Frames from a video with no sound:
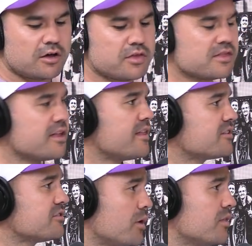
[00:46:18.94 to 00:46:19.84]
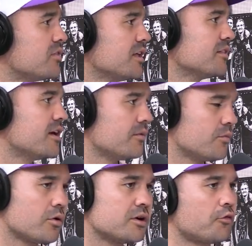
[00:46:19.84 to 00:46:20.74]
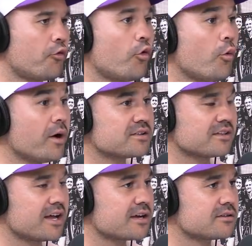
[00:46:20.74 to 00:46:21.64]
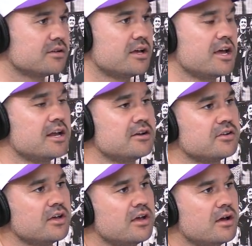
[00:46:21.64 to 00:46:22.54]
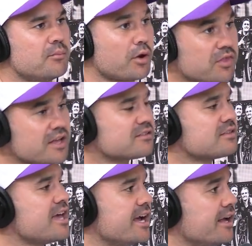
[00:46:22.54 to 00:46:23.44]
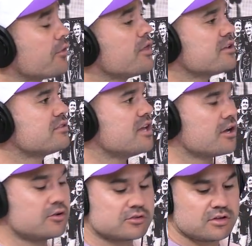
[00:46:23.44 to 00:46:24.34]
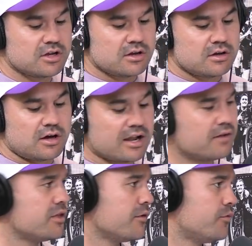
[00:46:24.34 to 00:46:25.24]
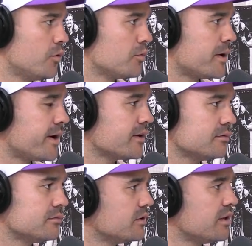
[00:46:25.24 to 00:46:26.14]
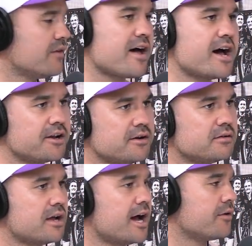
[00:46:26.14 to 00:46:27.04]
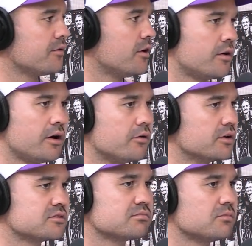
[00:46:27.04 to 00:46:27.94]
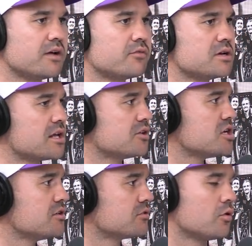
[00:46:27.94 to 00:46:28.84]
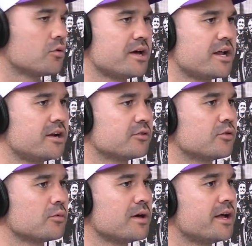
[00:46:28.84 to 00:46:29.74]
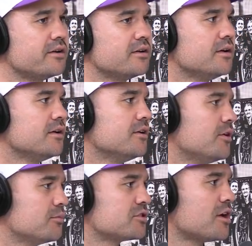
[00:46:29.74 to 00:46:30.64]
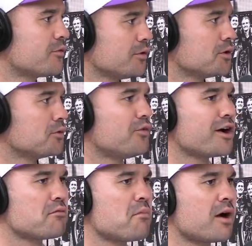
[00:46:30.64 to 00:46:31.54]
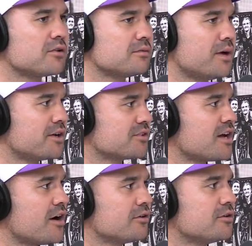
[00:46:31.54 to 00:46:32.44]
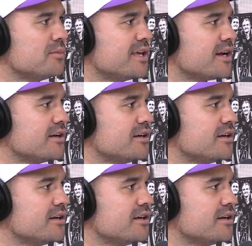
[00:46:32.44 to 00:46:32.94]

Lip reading: I think that's the one thing that Warriors have always lacked, but I think it's there. I think it's there because I love their forward pack. I love Adden. I always, whenever we get a chance to talk about Adden, I talk about Adden. I'm stoked for little fucking Mutters Curran to be getting.